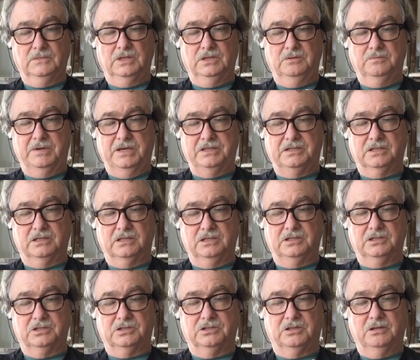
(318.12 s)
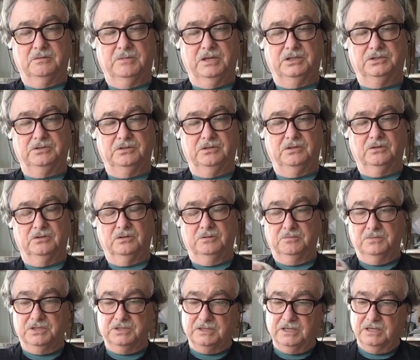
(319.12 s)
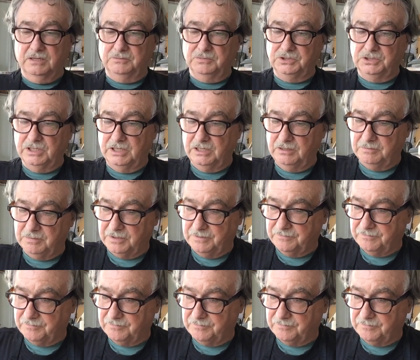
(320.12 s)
You're basically just trying to make sure you've got them the same shape.